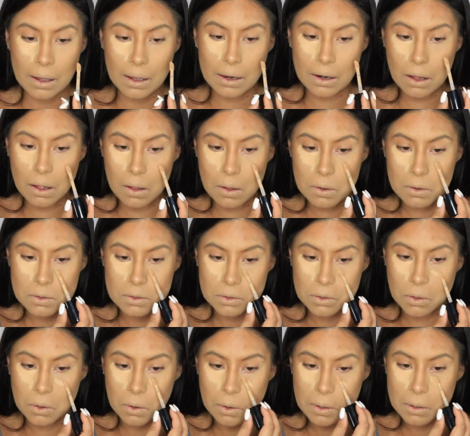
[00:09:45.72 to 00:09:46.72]
and
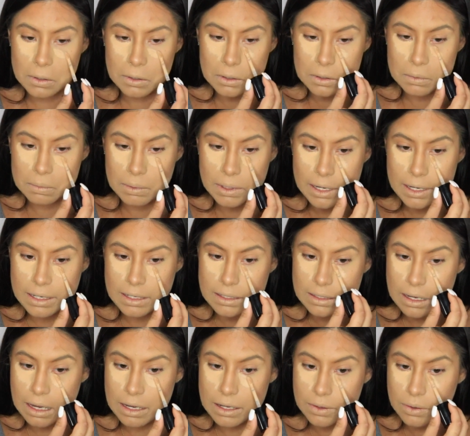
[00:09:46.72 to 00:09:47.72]
also in this
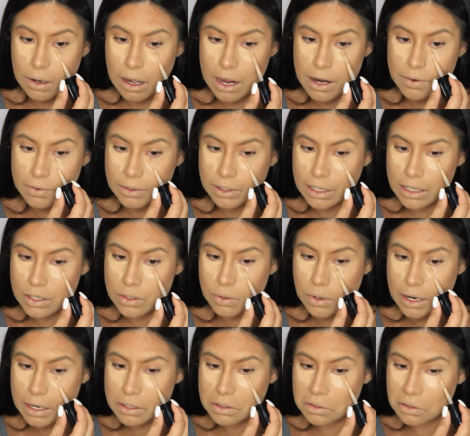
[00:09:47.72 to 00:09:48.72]
place I, I really
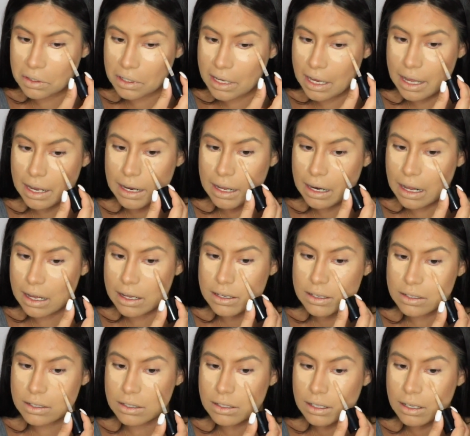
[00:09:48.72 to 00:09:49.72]
try to get it
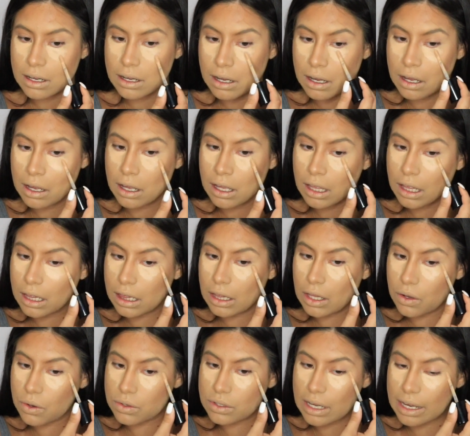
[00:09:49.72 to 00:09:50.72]
as
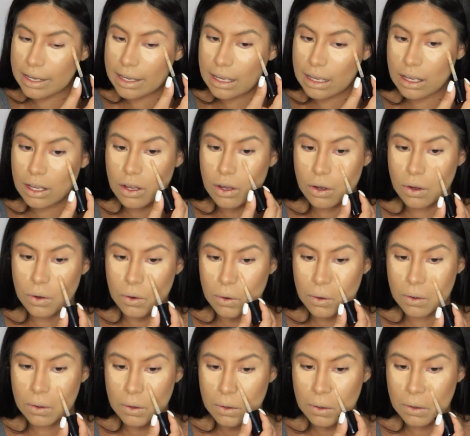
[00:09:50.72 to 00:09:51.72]
close I can
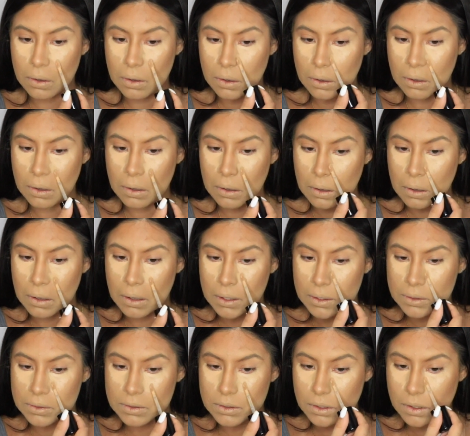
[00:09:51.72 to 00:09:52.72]
go
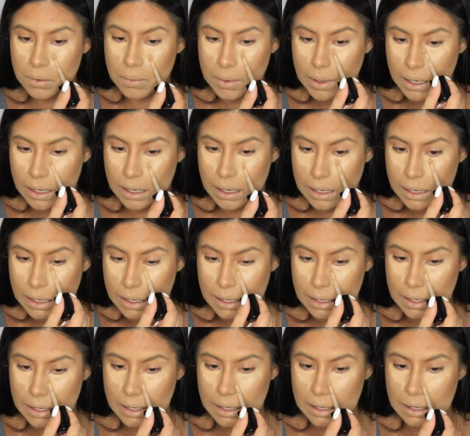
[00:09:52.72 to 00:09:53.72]
to
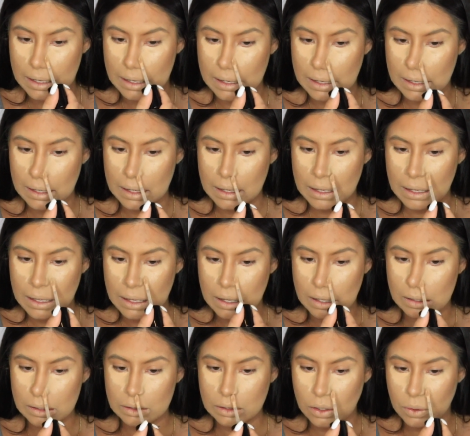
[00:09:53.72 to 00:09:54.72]
my
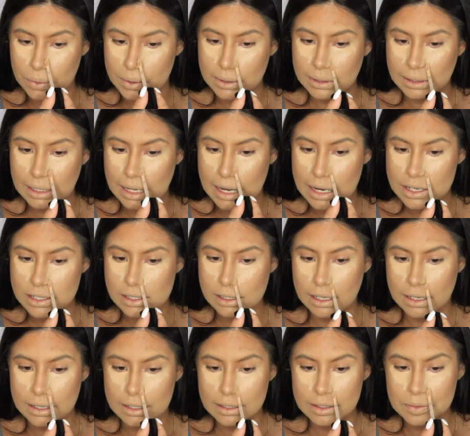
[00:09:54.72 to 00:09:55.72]
lower lash
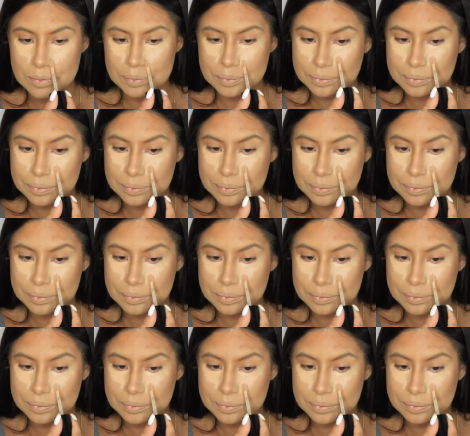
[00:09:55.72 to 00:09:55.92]
line